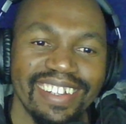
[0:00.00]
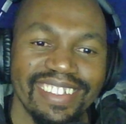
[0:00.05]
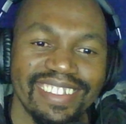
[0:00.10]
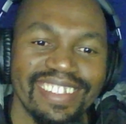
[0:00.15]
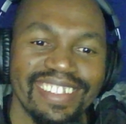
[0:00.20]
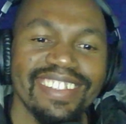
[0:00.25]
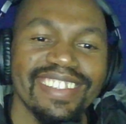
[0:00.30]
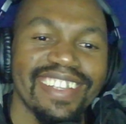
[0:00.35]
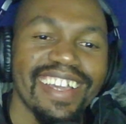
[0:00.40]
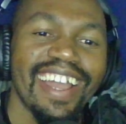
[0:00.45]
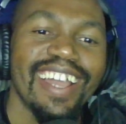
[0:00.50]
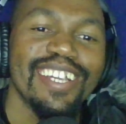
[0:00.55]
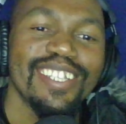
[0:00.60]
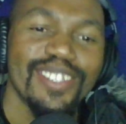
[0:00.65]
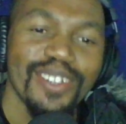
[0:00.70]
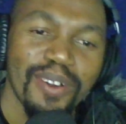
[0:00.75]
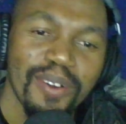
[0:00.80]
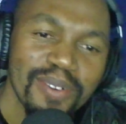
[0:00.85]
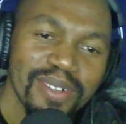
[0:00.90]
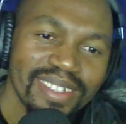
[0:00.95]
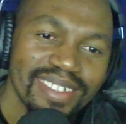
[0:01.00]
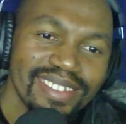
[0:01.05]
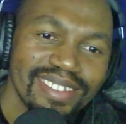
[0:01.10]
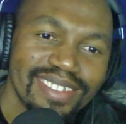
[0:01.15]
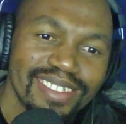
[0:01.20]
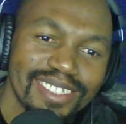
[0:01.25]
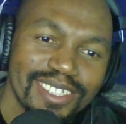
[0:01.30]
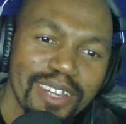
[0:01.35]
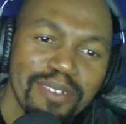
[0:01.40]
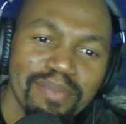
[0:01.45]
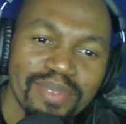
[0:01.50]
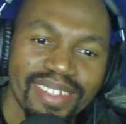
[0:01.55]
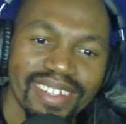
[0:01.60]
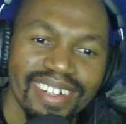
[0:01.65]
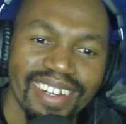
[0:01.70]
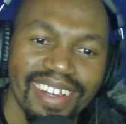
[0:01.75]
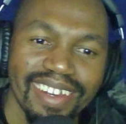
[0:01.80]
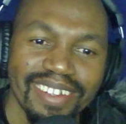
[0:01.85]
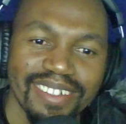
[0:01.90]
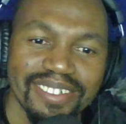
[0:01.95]
This guy is holding
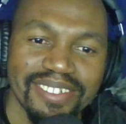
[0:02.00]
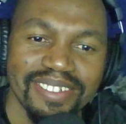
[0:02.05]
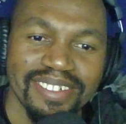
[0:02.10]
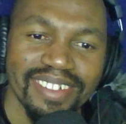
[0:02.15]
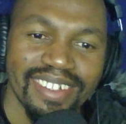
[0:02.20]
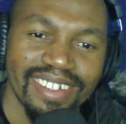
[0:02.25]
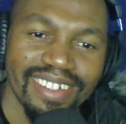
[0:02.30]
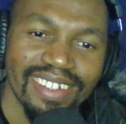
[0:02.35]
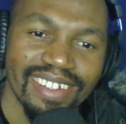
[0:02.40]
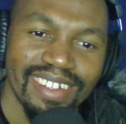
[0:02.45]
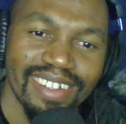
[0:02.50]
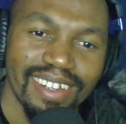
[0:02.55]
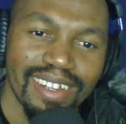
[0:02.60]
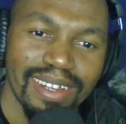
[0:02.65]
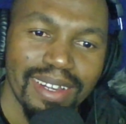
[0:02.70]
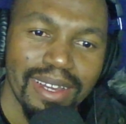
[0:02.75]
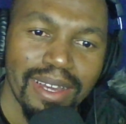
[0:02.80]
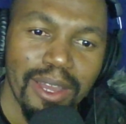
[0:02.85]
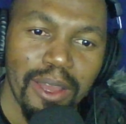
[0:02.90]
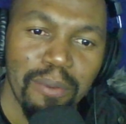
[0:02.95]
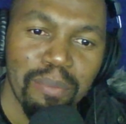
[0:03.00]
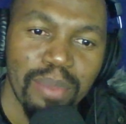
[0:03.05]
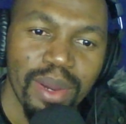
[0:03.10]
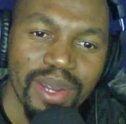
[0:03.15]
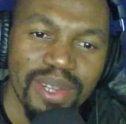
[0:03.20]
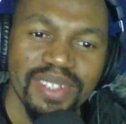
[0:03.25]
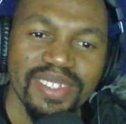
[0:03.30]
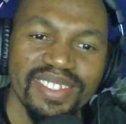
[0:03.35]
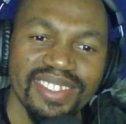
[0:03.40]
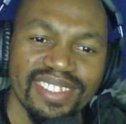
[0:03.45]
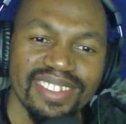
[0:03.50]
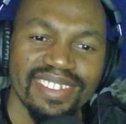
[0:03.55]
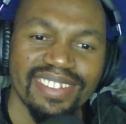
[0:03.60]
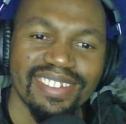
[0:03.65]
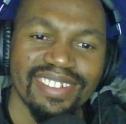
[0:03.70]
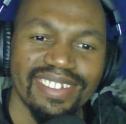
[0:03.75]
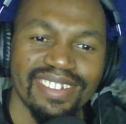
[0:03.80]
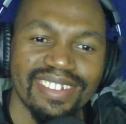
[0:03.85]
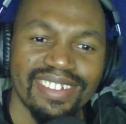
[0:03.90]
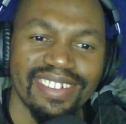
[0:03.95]
something like a purse
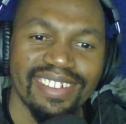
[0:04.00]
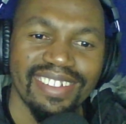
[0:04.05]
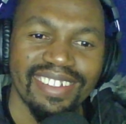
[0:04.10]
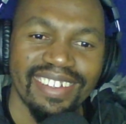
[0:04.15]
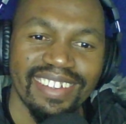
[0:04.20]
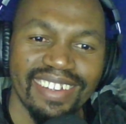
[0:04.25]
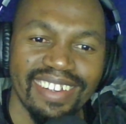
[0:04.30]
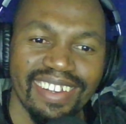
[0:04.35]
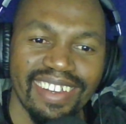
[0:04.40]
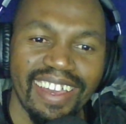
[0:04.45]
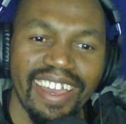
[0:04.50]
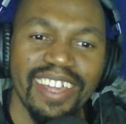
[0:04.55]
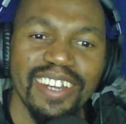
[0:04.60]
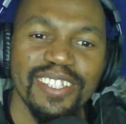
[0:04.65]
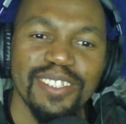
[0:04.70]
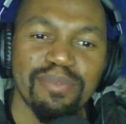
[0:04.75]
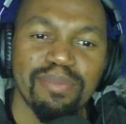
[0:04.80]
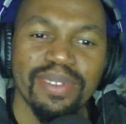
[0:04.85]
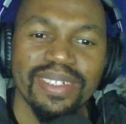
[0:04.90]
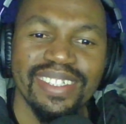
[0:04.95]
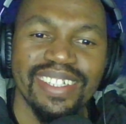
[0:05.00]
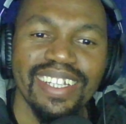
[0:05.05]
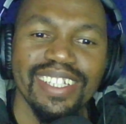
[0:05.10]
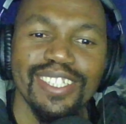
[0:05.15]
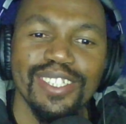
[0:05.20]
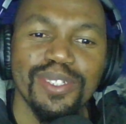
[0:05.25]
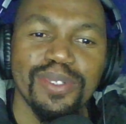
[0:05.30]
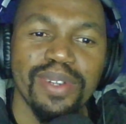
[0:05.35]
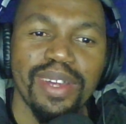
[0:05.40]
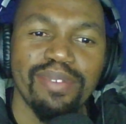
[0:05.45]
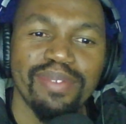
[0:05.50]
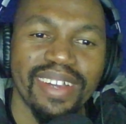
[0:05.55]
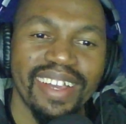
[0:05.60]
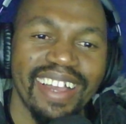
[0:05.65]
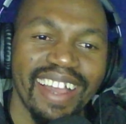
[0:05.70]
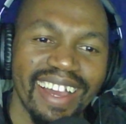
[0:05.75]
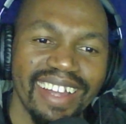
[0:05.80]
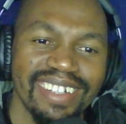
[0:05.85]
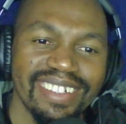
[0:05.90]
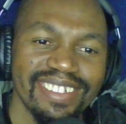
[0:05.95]
and is pretending to have a
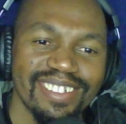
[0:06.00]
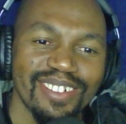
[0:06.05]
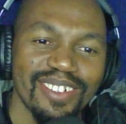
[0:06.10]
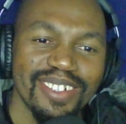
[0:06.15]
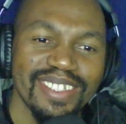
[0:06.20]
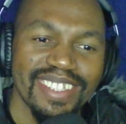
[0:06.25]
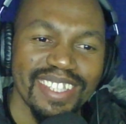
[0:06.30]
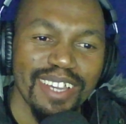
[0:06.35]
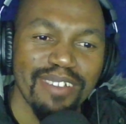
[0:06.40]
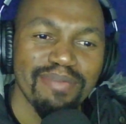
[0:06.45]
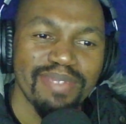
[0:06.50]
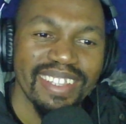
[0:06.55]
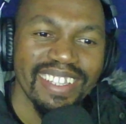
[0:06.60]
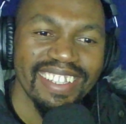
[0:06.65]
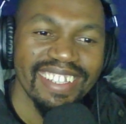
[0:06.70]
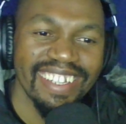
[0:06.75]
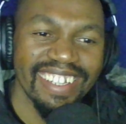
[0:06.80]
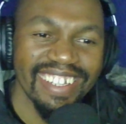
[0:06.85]
gun or something.